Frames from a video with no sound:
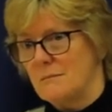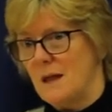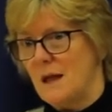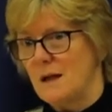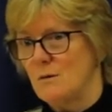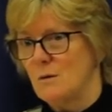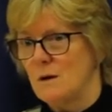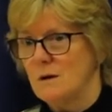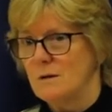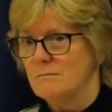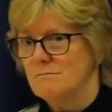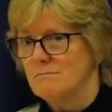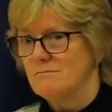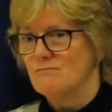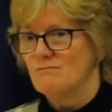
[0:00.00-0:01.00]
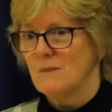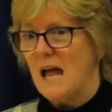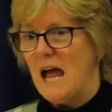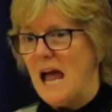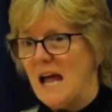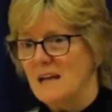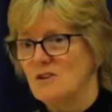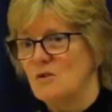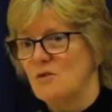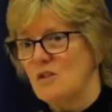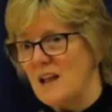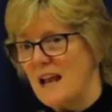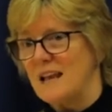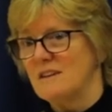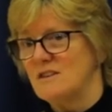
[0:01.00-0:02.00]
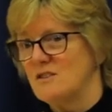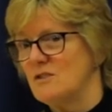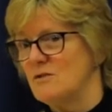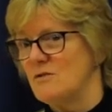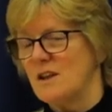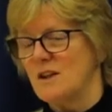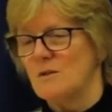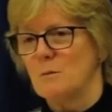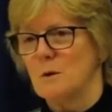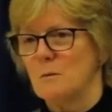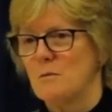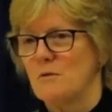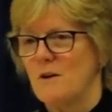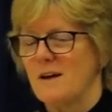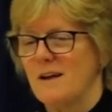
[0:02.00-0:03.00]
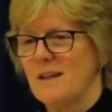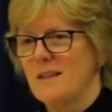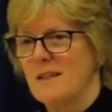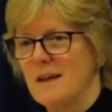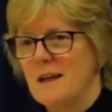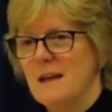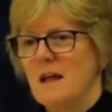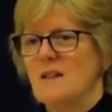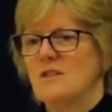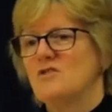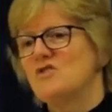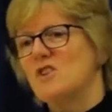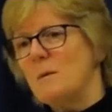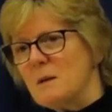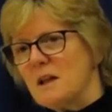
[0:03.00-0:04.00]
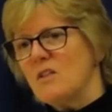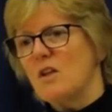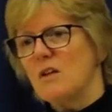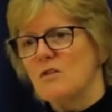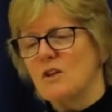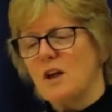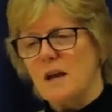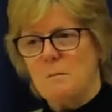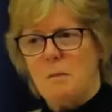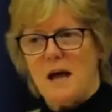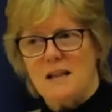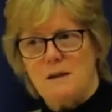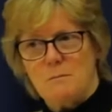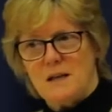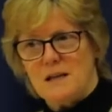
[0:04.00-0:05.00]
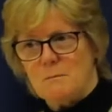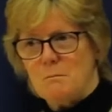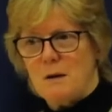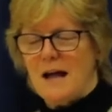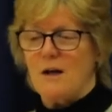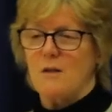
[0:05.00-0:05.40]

There you are. And you sell it at a reasonable price. The trouble is, who's going to pay the £1 billion?